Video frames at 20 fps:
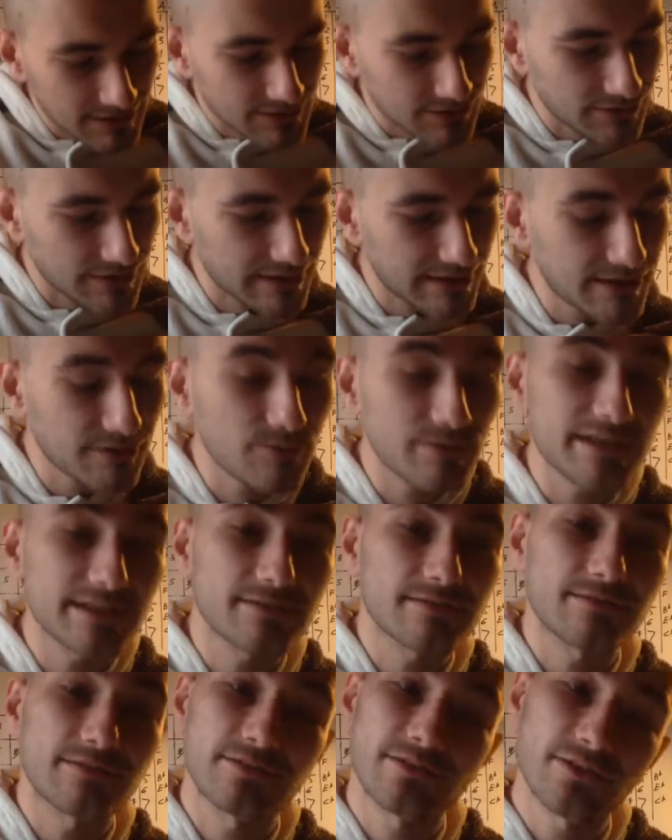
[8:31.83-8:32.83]
So then I went
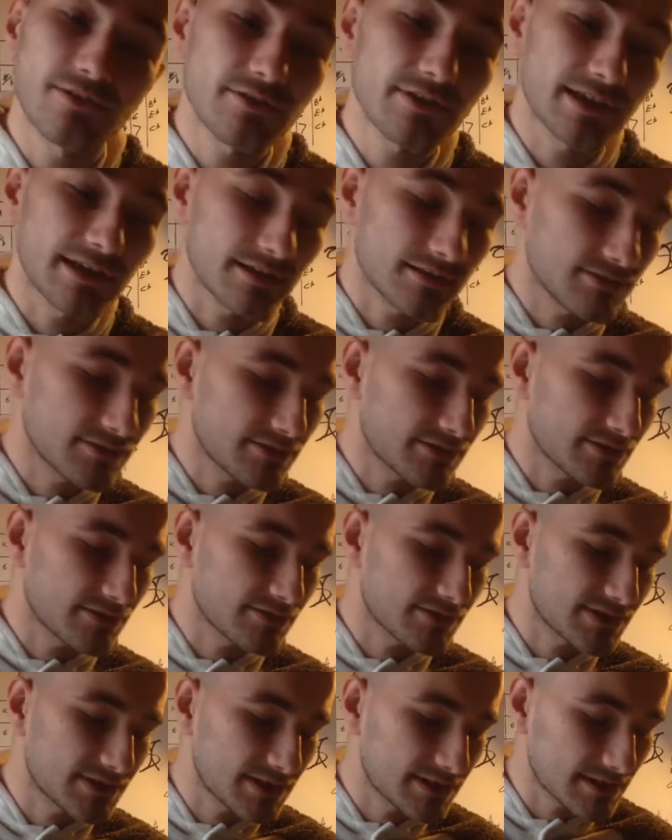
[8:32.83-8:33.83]
and go, okay, so
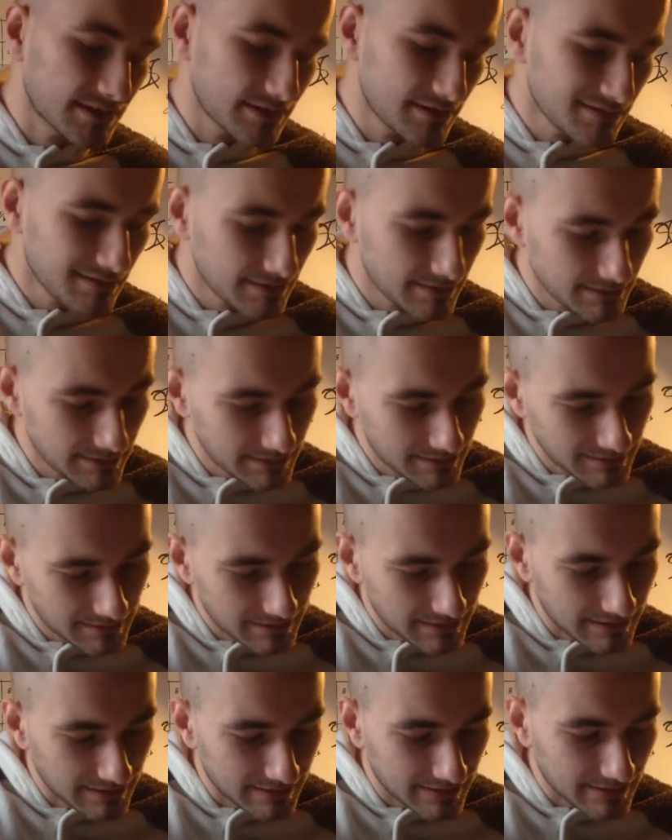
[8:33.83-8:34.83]
C,
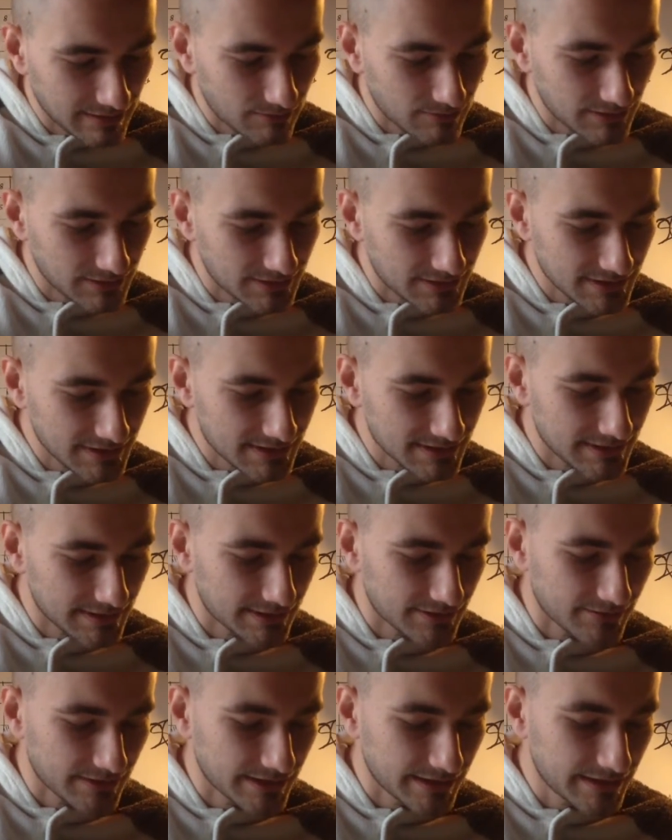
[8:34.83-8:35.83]
and then I want this
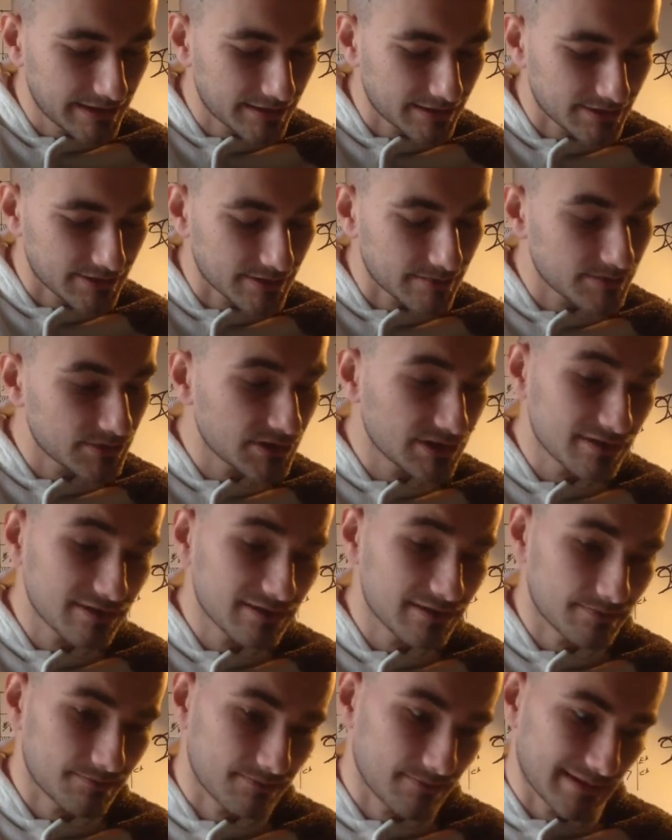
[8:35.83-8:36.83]
line right here, so I'm just
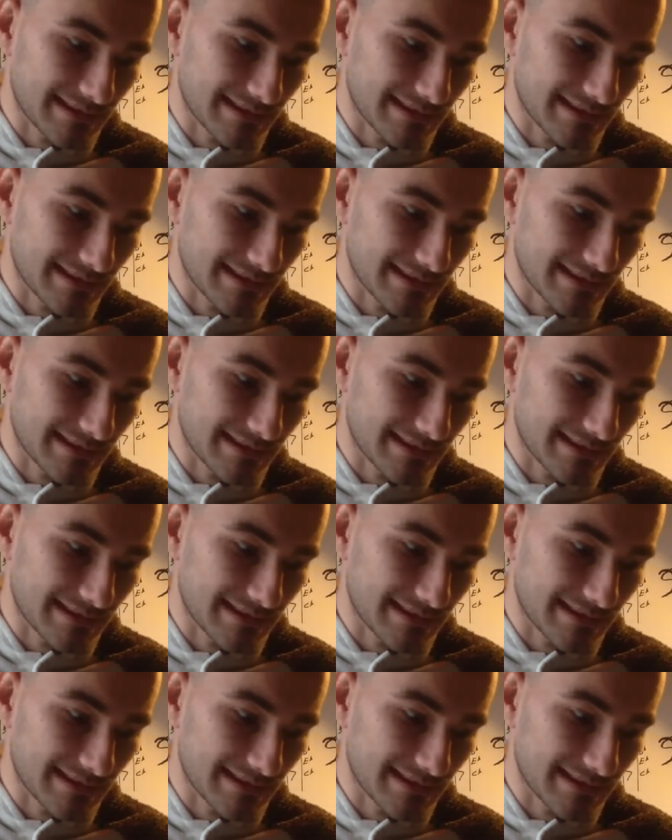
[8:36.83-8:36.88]
gonna